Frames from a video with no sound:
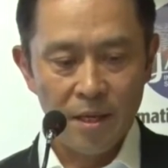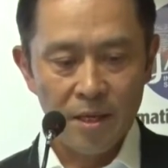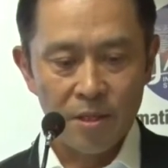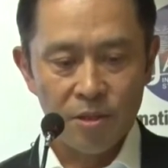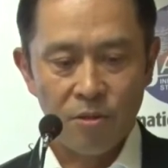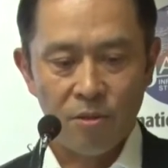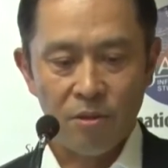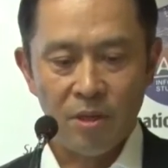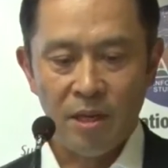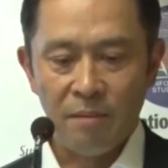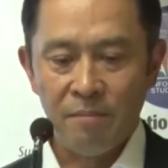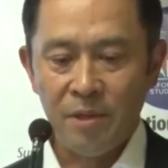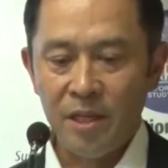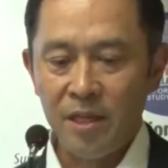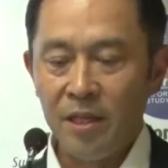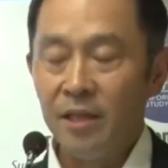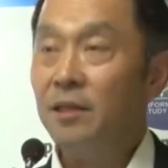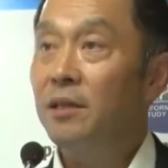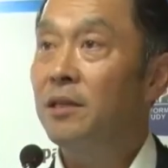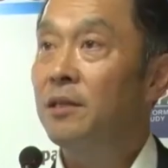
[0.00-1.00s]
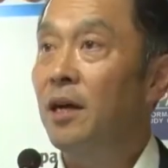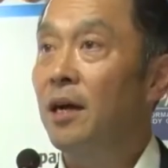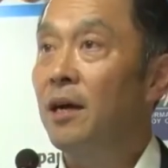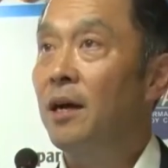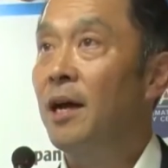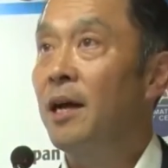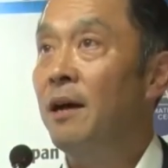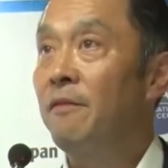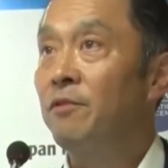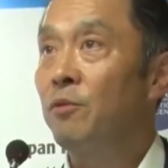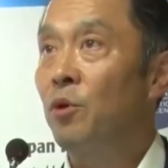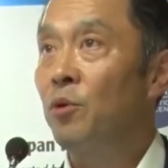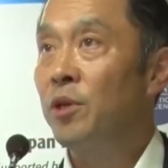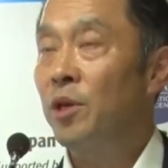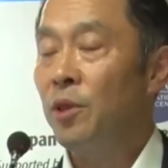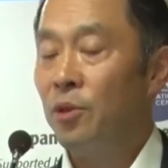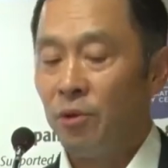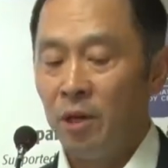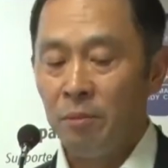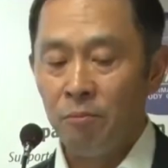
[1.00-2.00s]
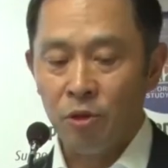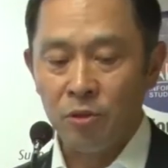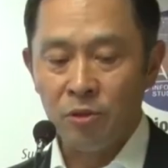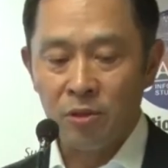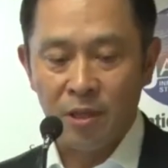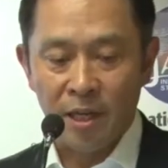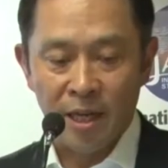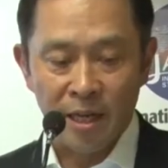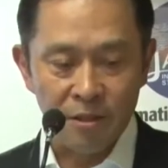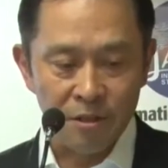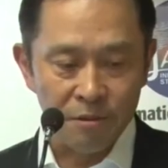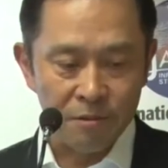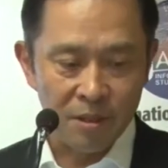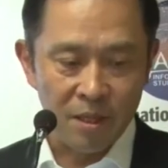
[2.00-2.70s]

So let me, uh, I have only three more slides.